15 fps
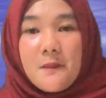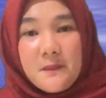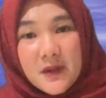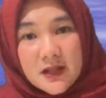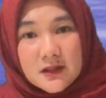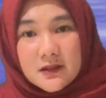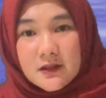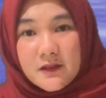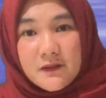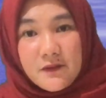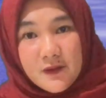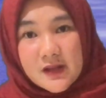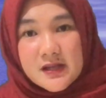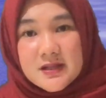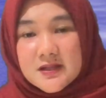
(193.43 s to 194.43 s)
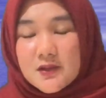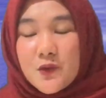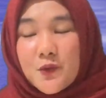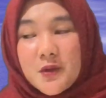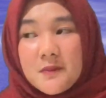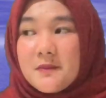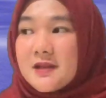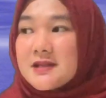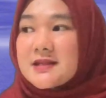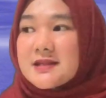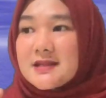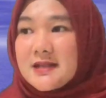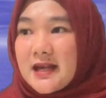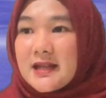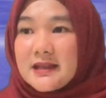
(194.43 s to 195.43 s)
but first we
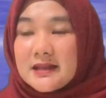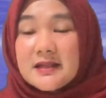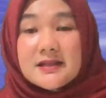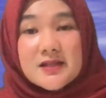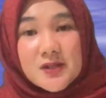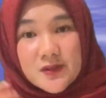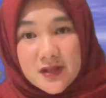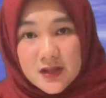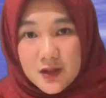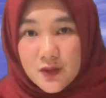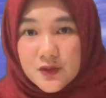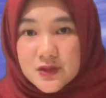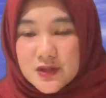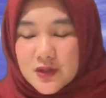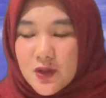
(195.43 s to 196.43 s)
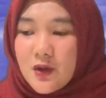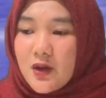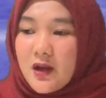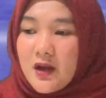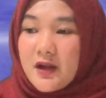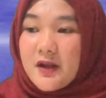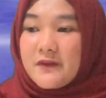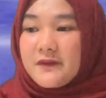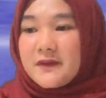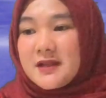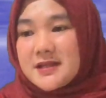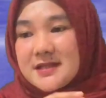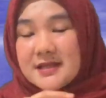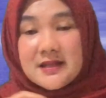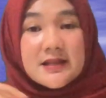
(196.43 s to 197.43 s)
must get the 3 dose. So a lot of
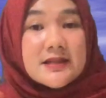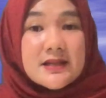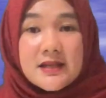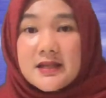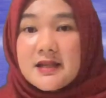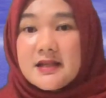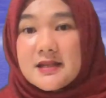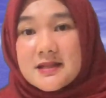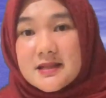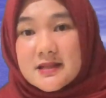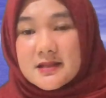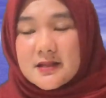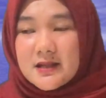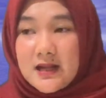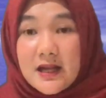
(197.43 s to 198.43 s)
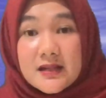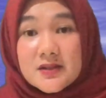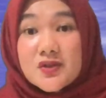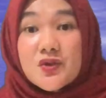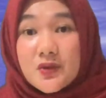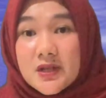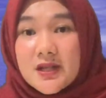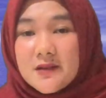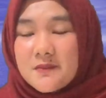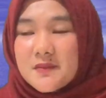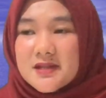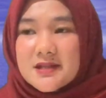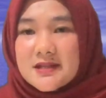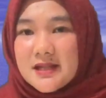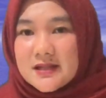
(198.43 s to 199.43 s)
the citizens in this country
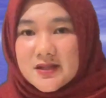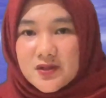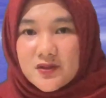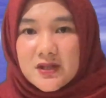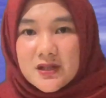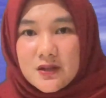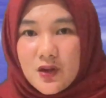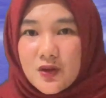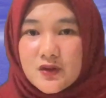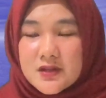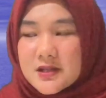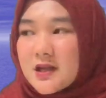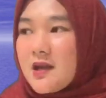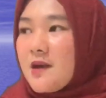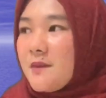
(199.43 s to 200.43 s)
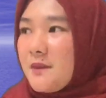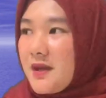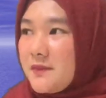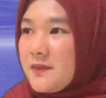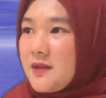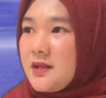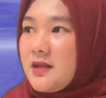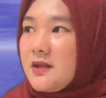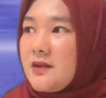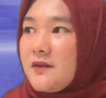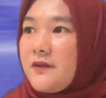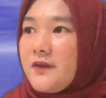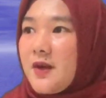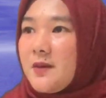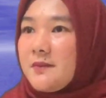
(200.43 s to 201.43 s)
must get 3 dose, maybe
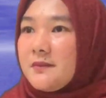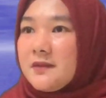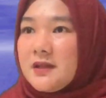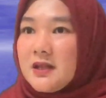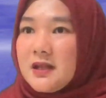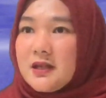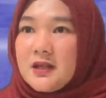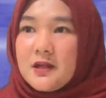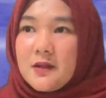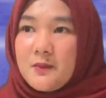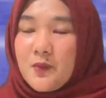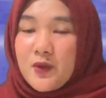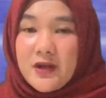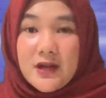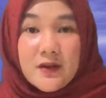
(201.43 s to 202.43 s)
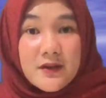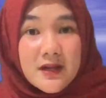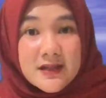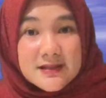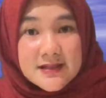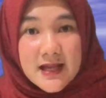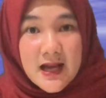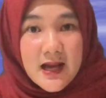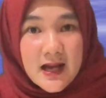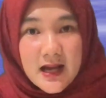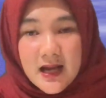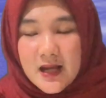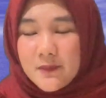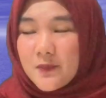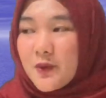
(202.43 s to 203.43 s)
from the Moderna
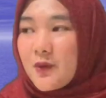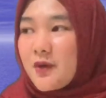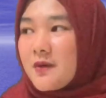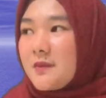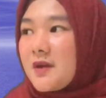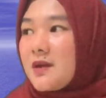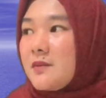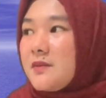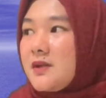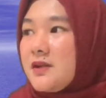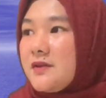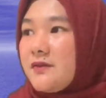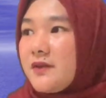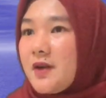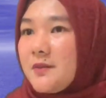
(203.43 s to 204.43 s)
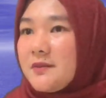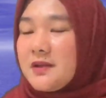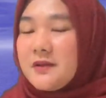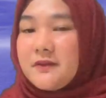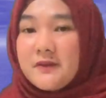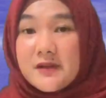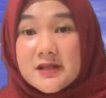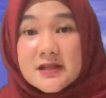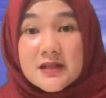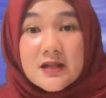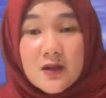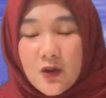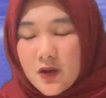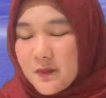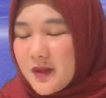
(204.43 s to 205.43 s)
type, or maybe from the
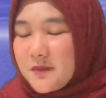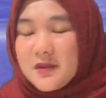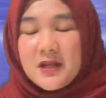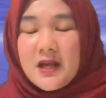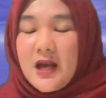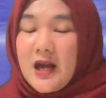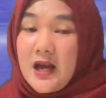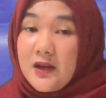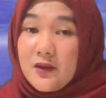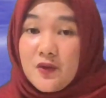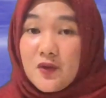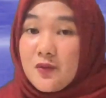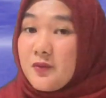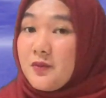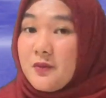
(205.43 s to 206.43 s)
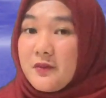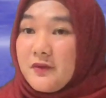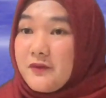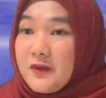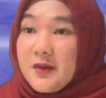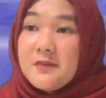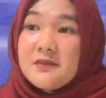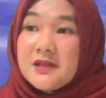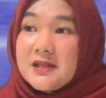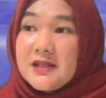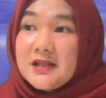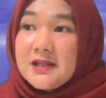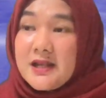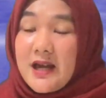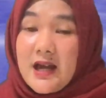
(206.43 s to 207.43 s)
Pfizer, or maybe I don't know, from
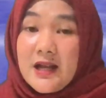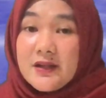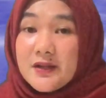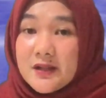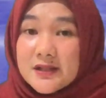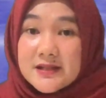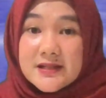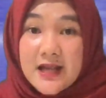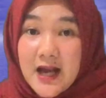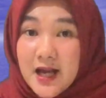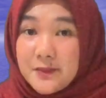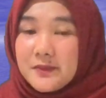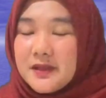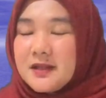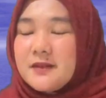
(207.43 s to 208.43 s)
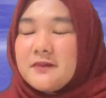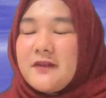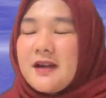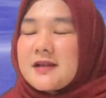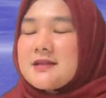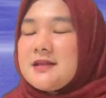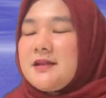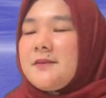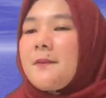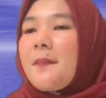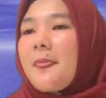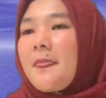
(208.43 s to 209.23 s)
the other type in vaccine.